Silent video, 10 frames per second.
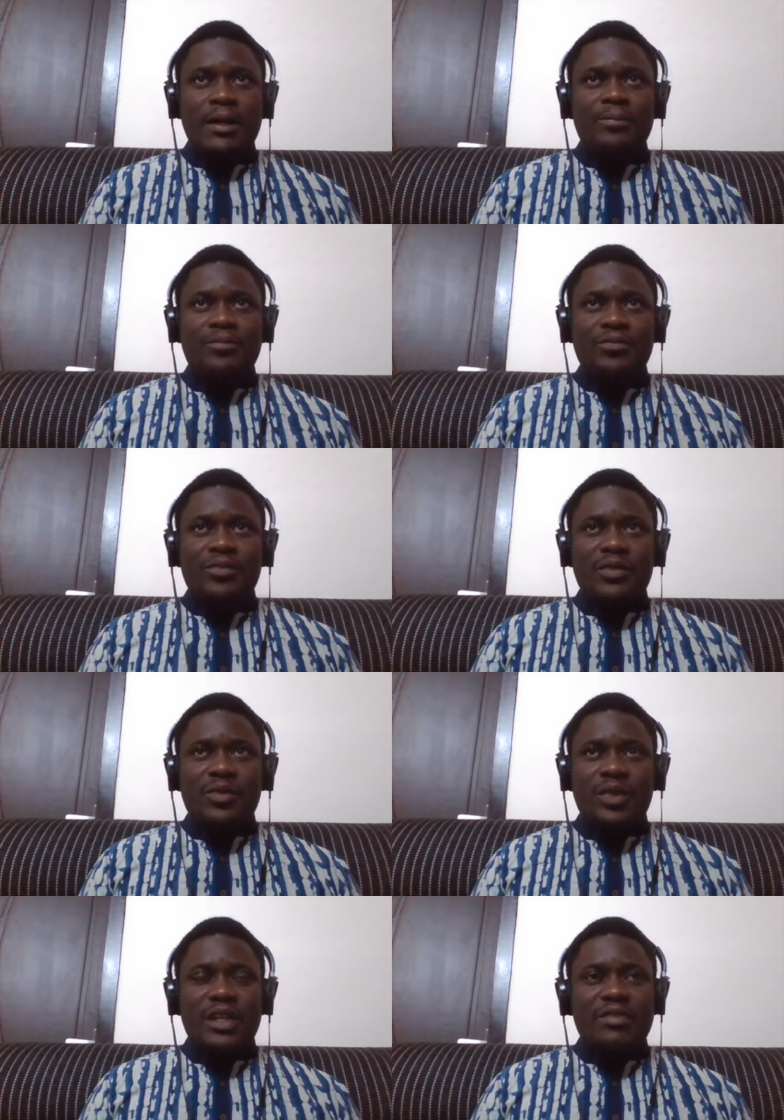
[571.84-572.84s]
Um,
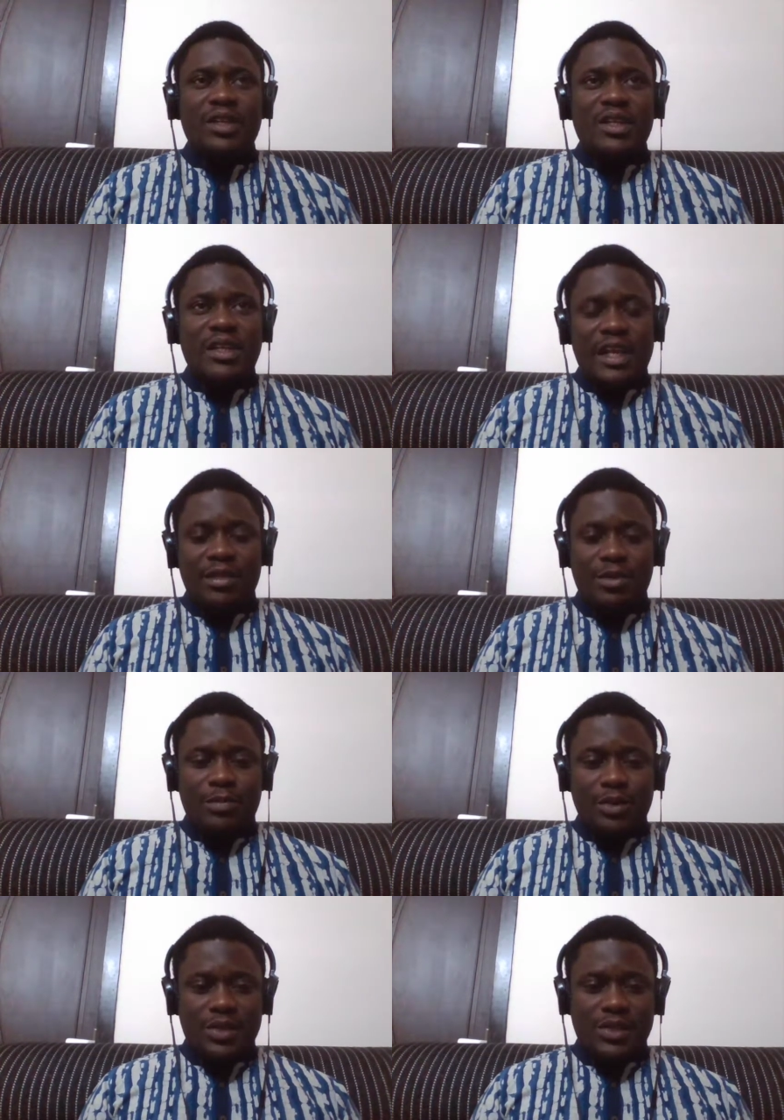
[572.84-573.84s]
we're living in the
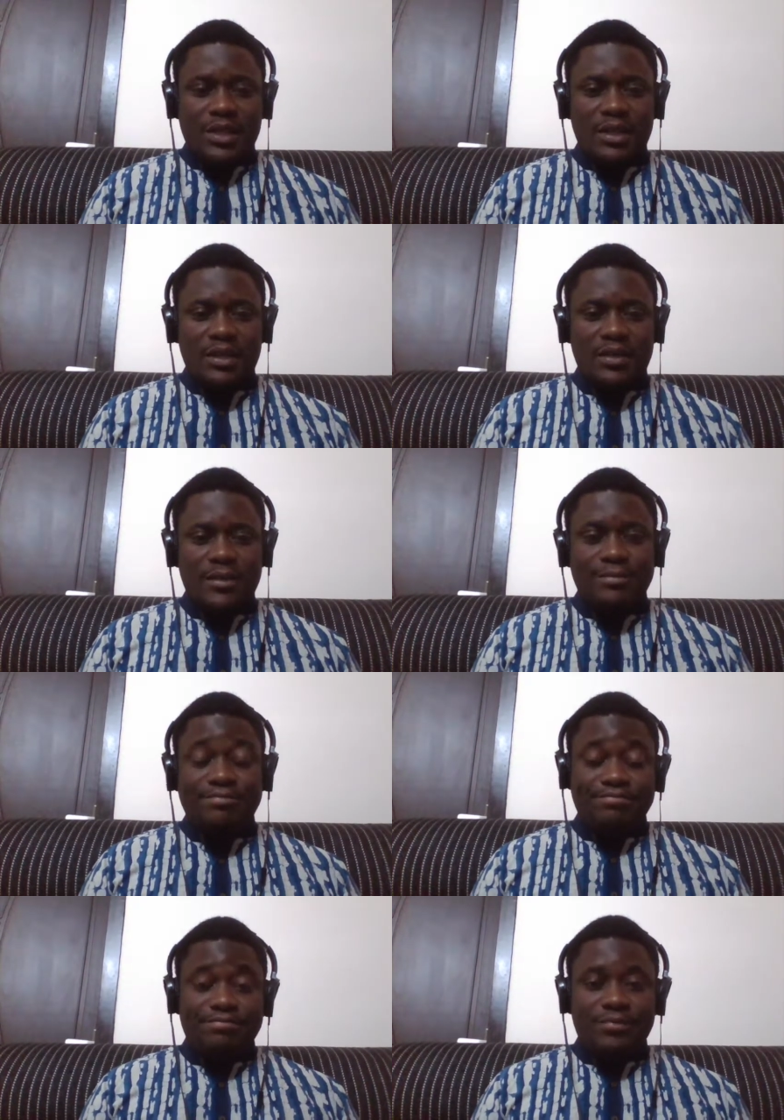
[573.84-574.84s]
Anthropocene,
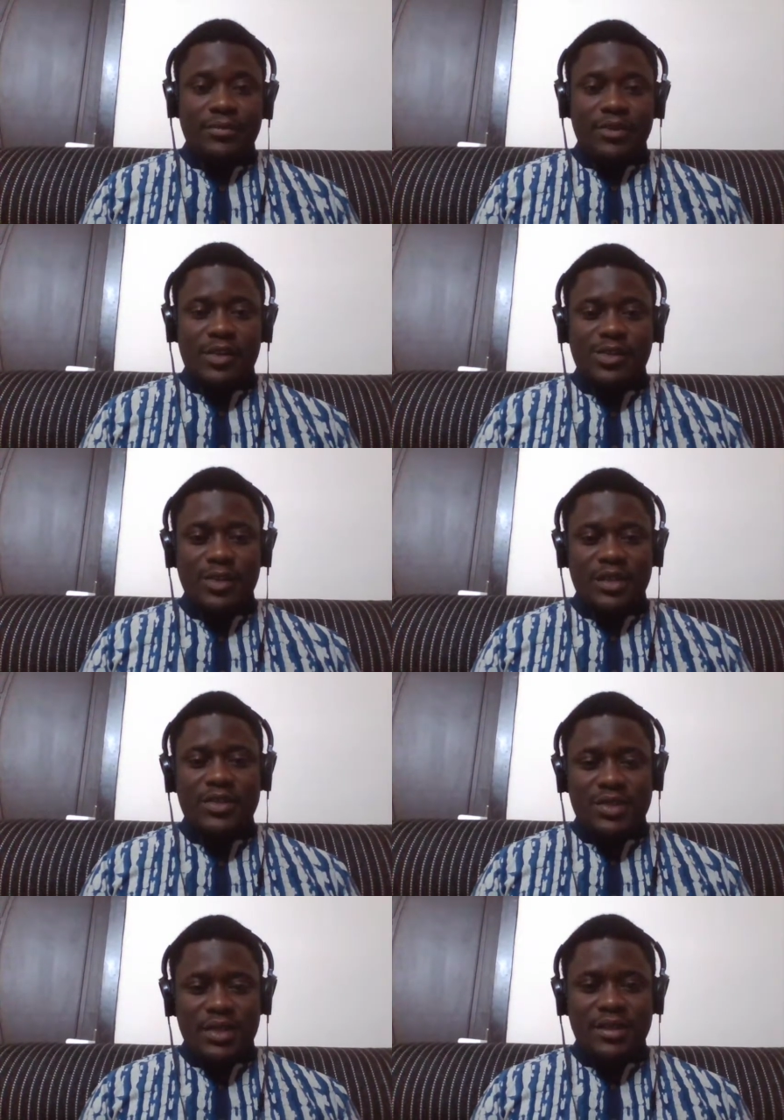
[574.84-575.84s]
so
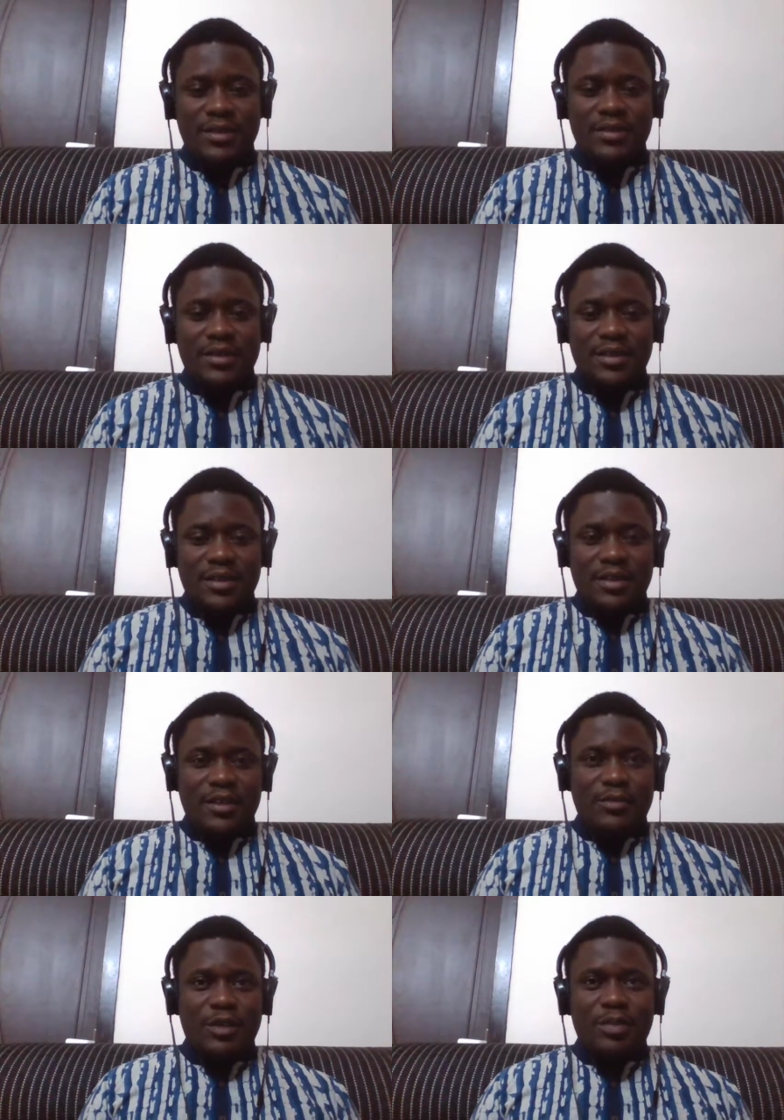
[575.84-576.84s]
they say.
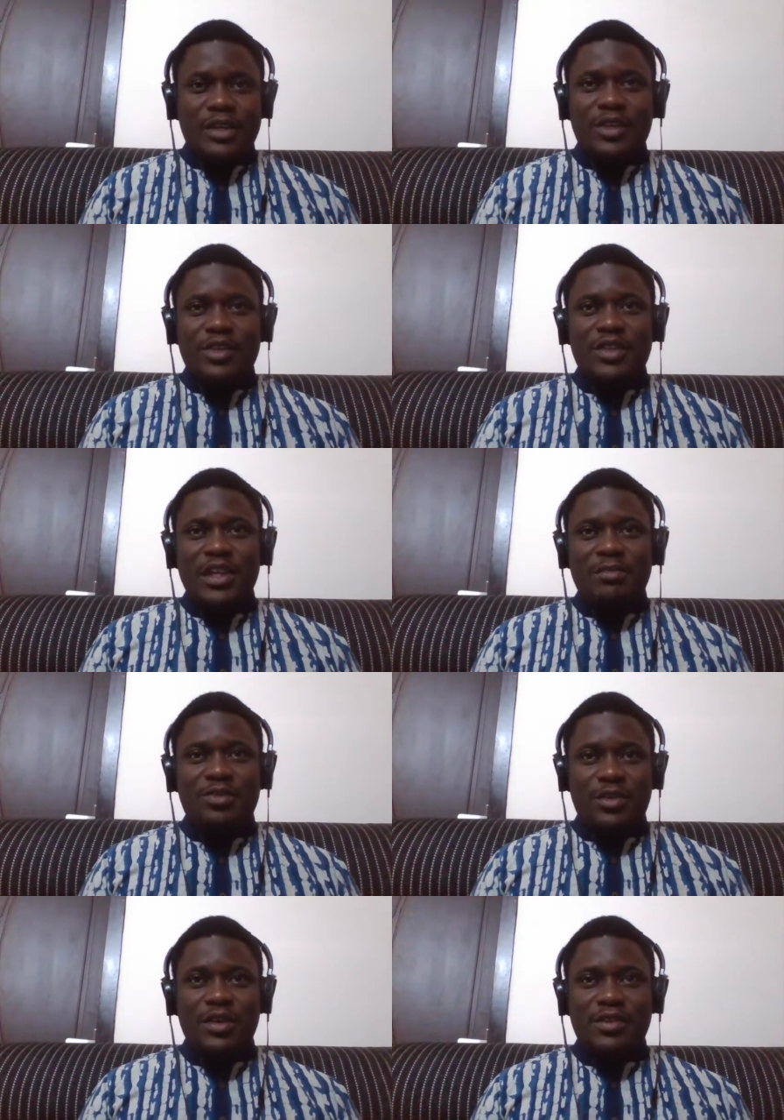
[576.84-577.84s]
And there are many other
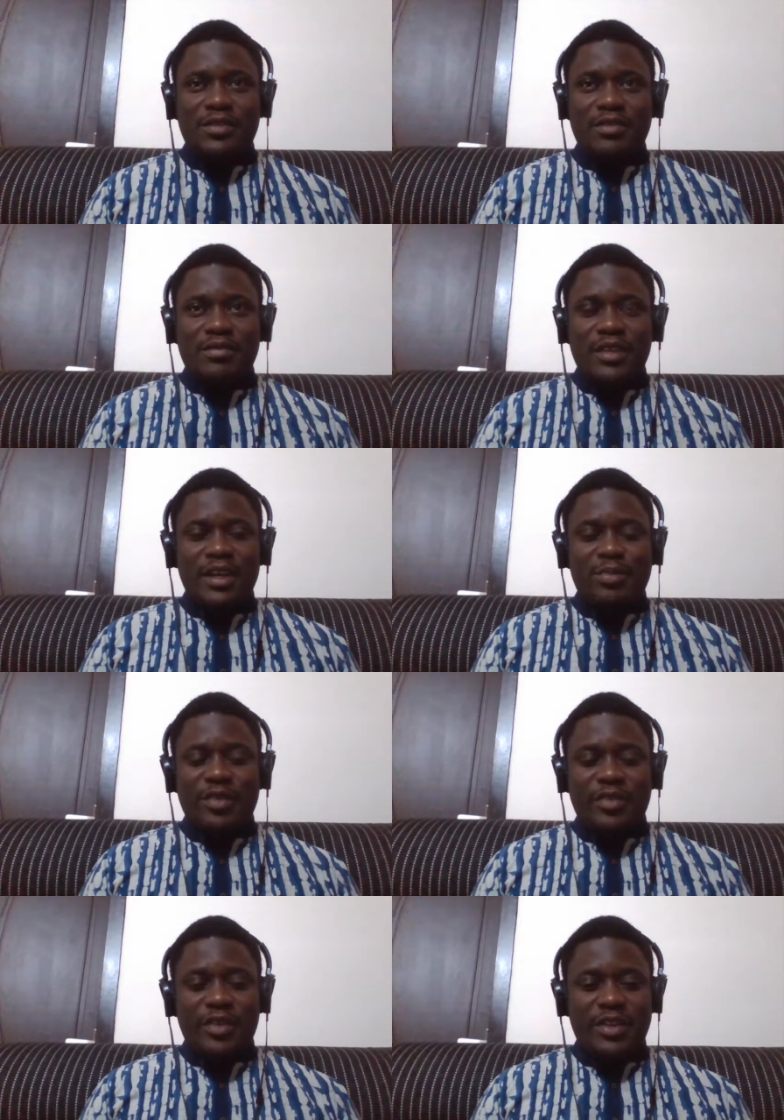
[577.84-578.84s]
names for it that
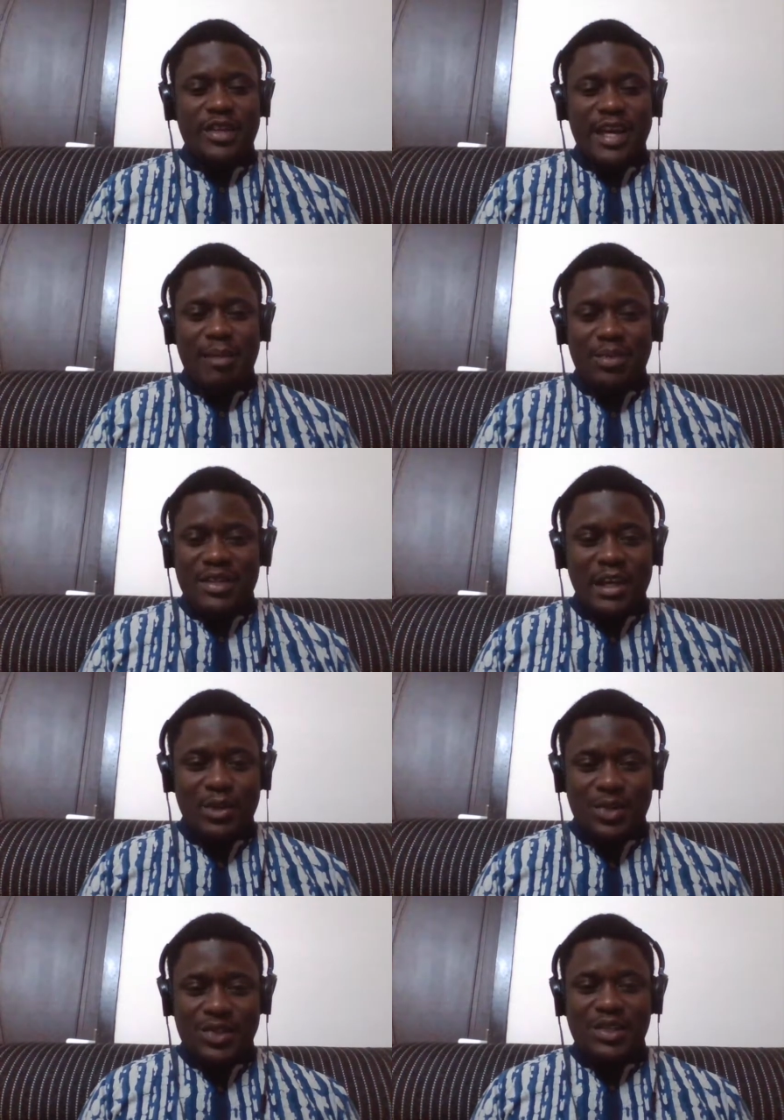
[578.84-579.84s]
I prefer, the
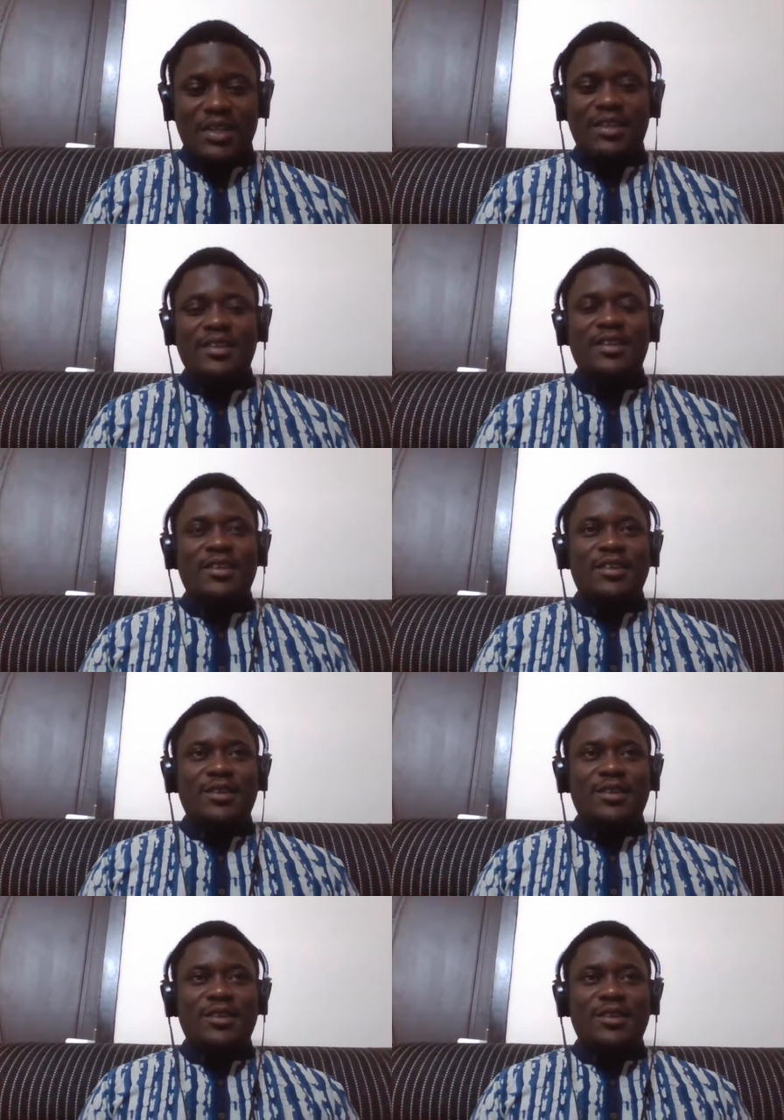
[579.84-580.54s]
Capitalocene.